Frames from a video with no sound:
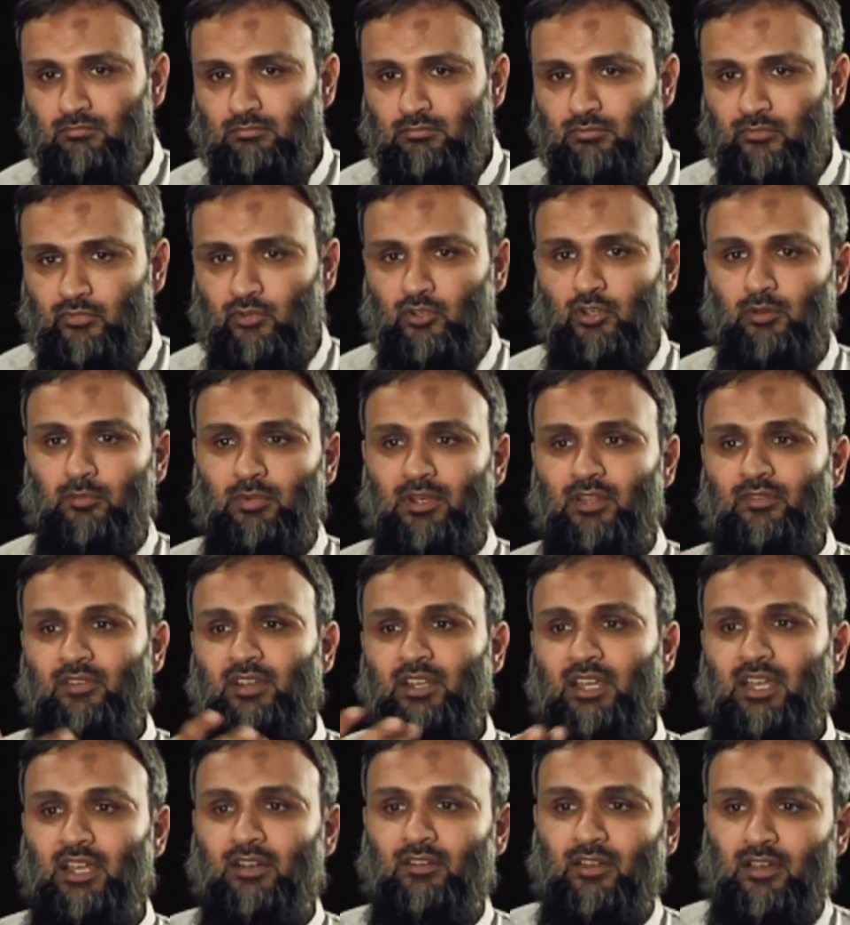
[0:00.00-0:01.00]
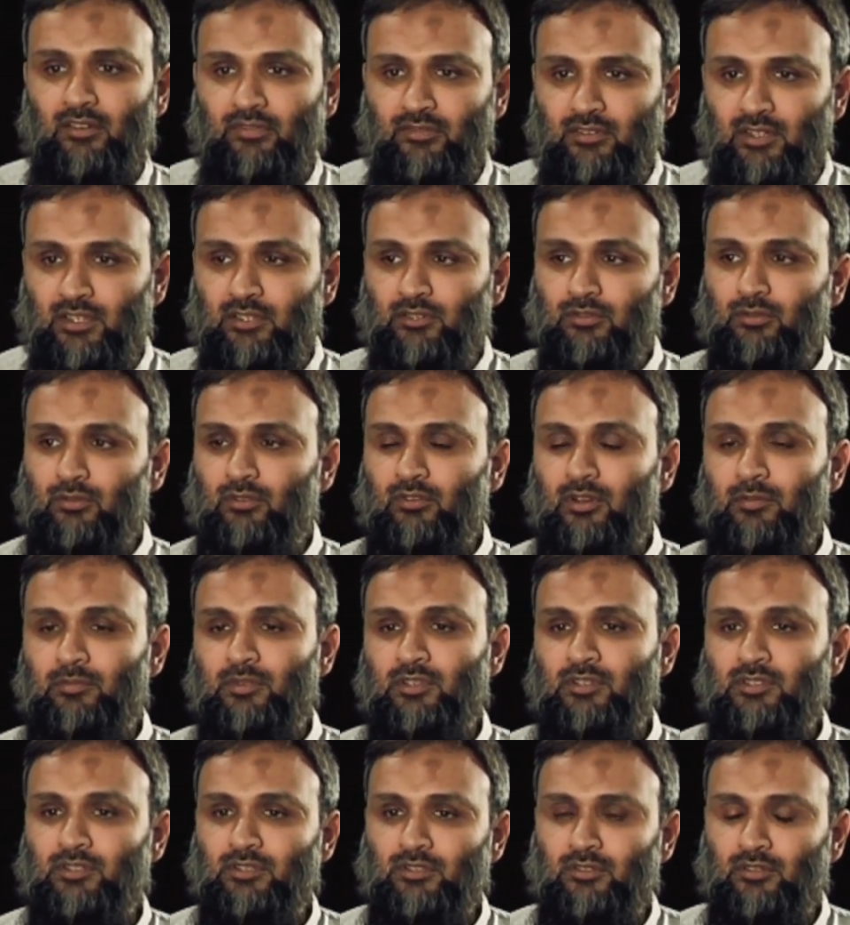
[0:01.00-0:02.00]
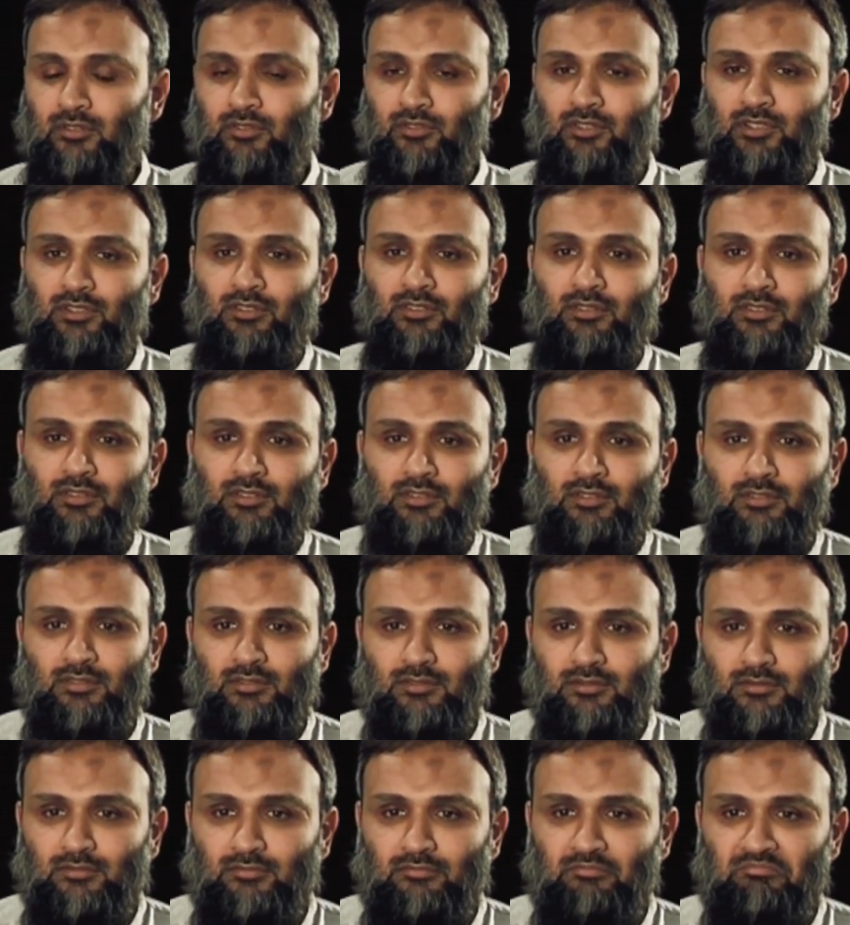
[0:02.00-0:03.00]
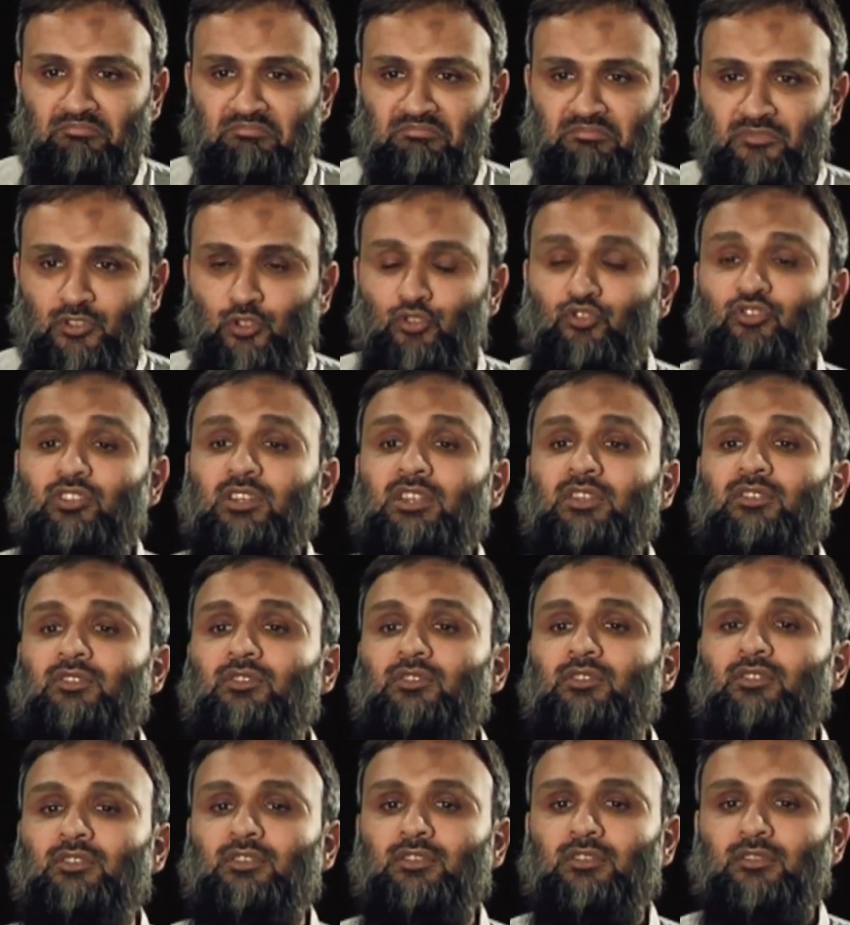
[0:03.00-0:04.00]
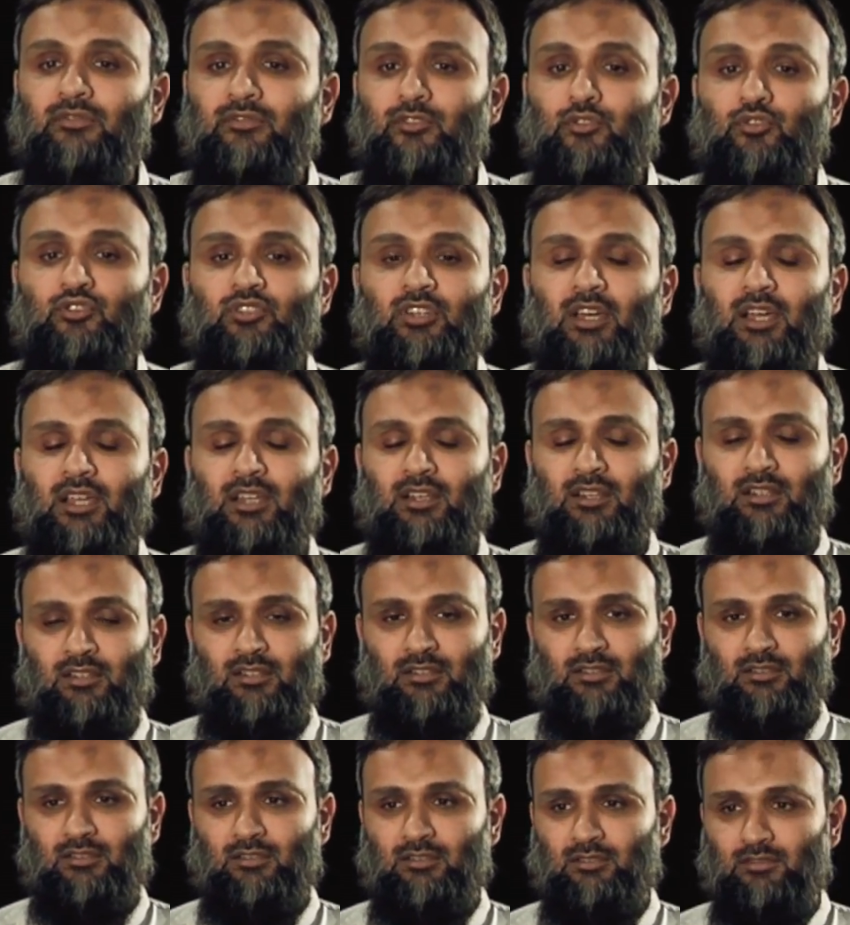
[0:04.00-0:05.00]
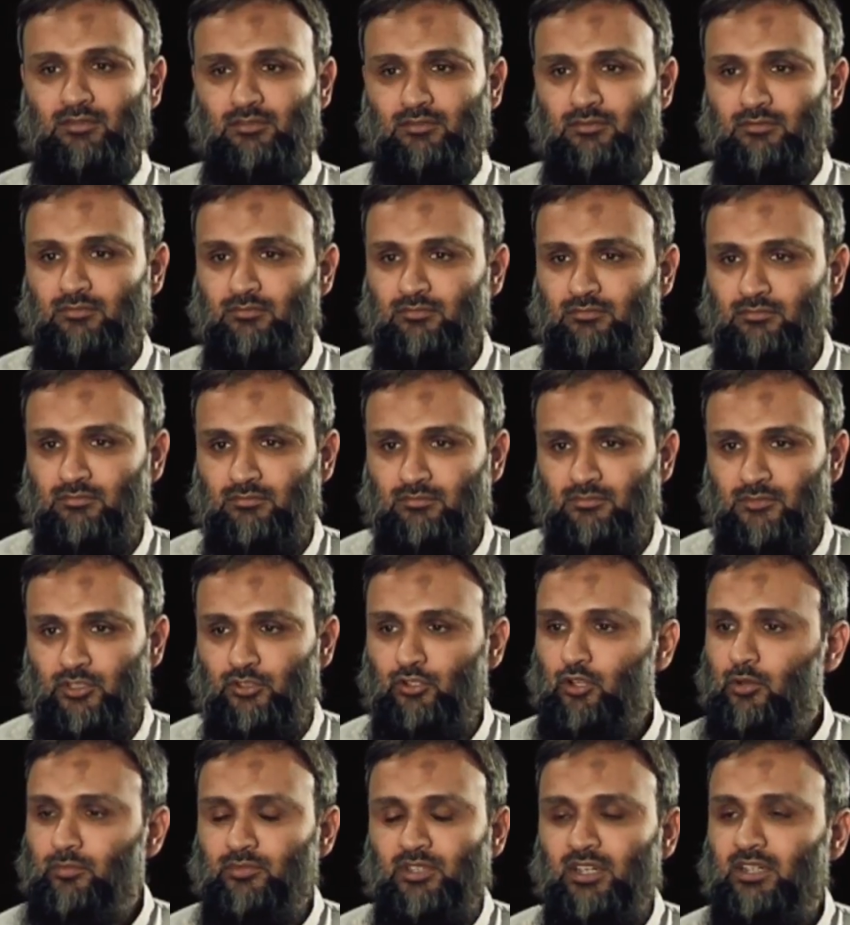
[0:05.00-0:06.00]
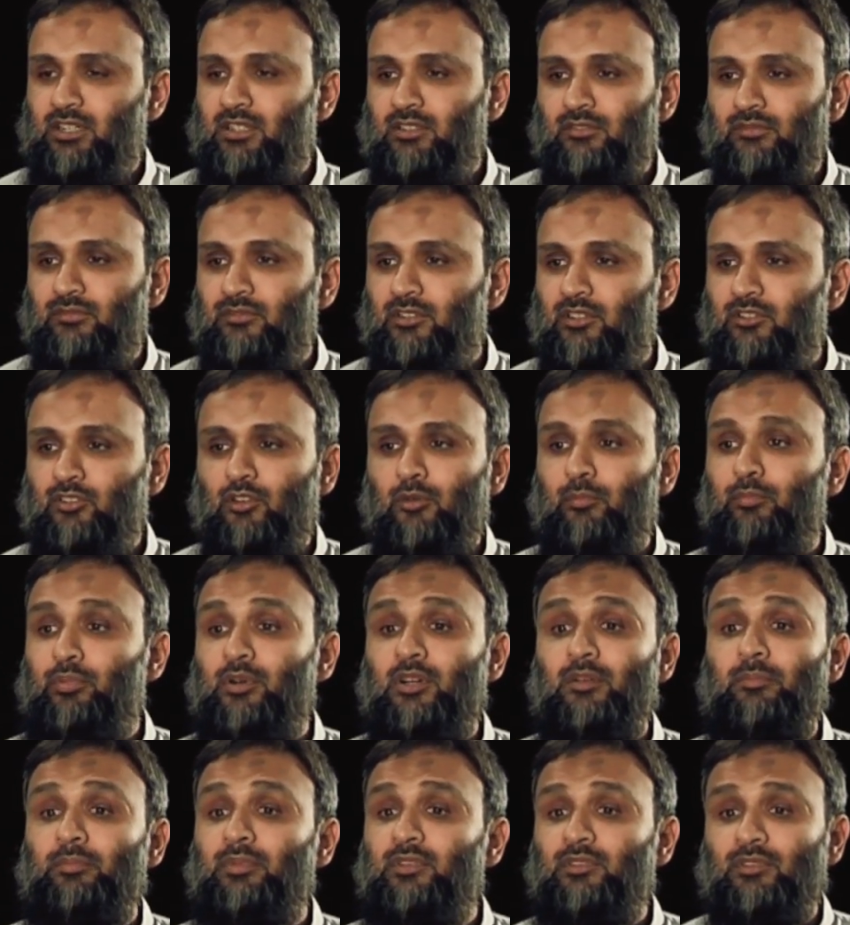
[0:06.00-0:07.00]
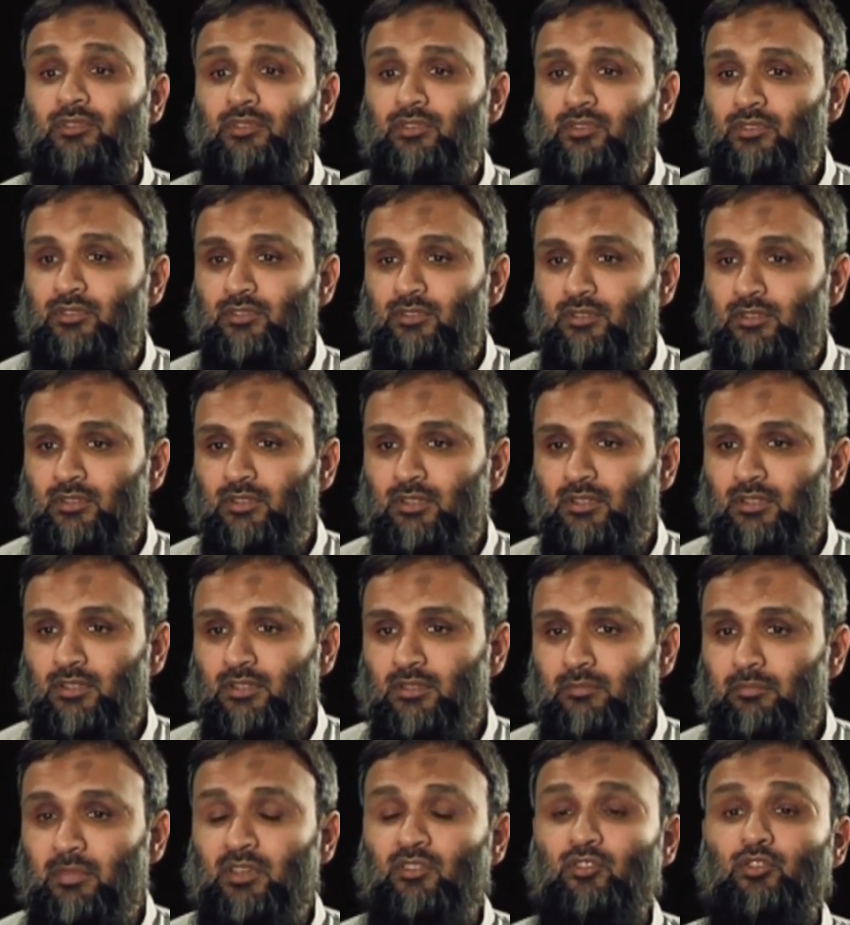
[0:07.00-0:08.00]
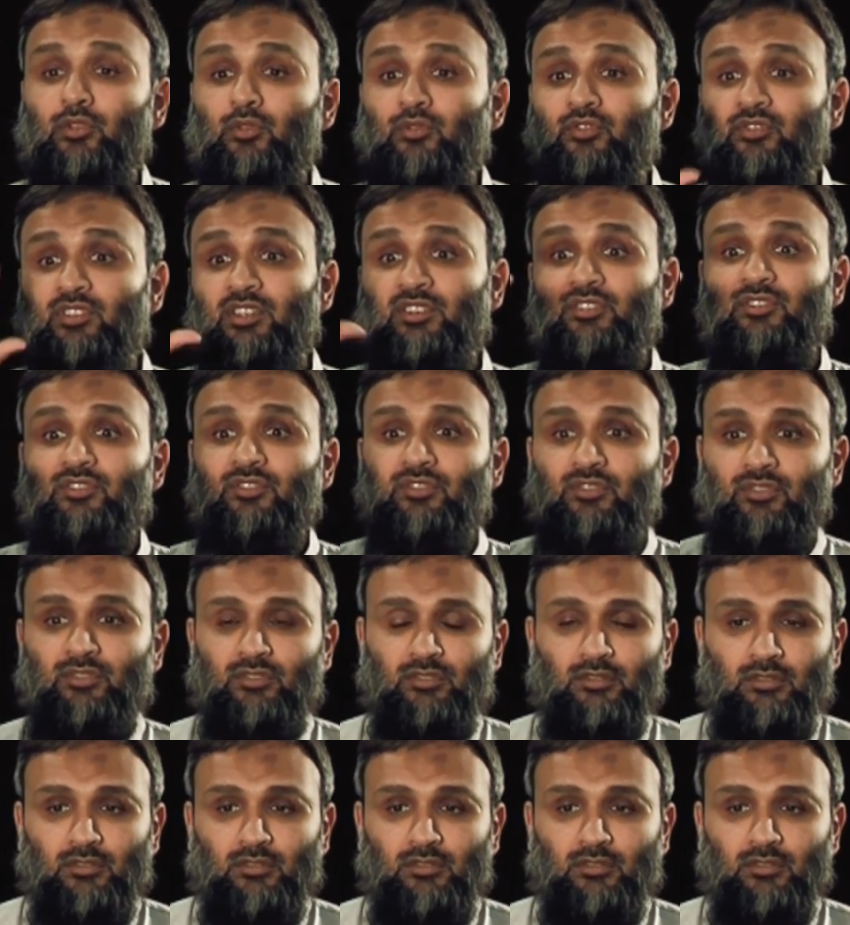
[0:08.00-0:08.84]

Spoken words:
If you don't believe in a hereafter, it's all rubbish, nonsense, useless, futile. There's no objective, there's no purpose, makes no sense.